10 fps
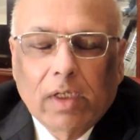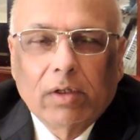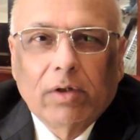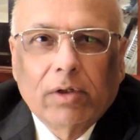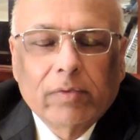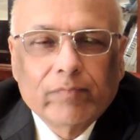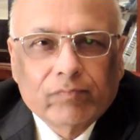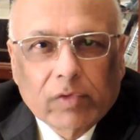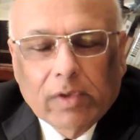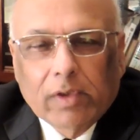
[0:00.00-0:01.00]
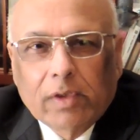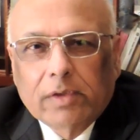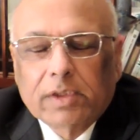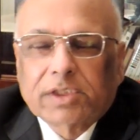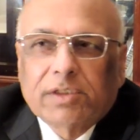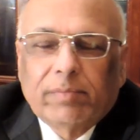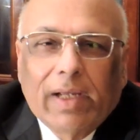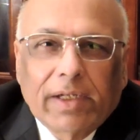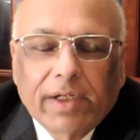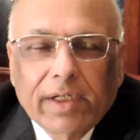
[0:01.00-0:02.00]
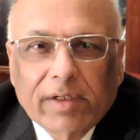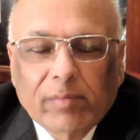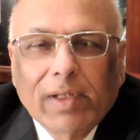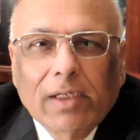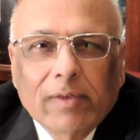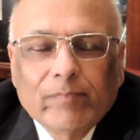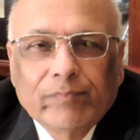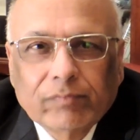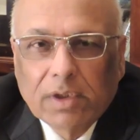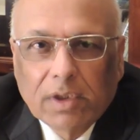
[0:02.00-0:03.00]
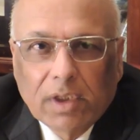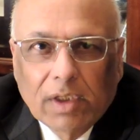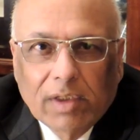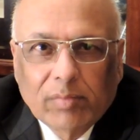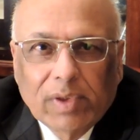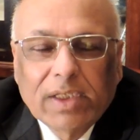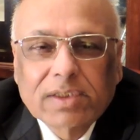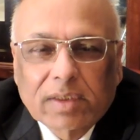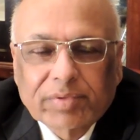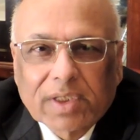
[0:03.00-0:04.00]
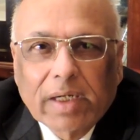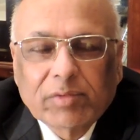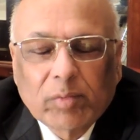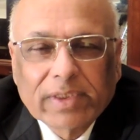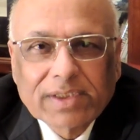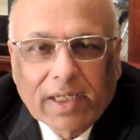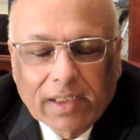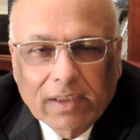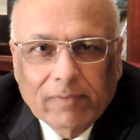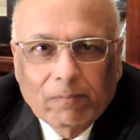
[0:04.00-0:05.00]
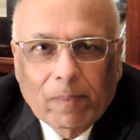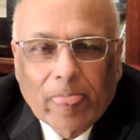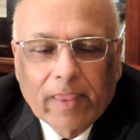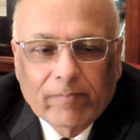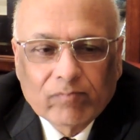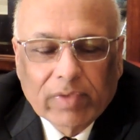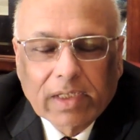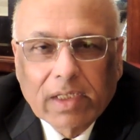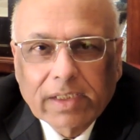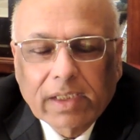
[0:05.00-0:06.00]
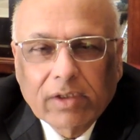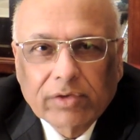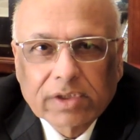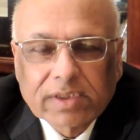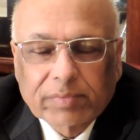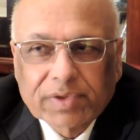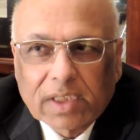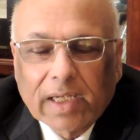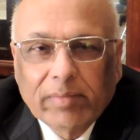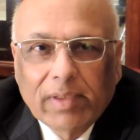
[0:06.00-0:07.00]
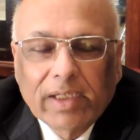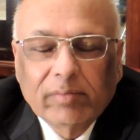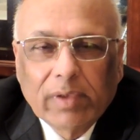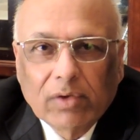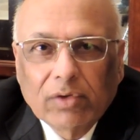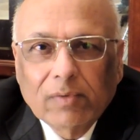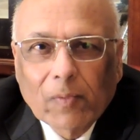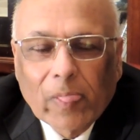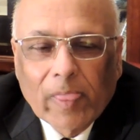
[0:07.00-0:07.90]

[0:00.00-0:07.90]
Hello, this is Barry Nirmal. Please subscribe to my channel by clicking on the subscribe link below.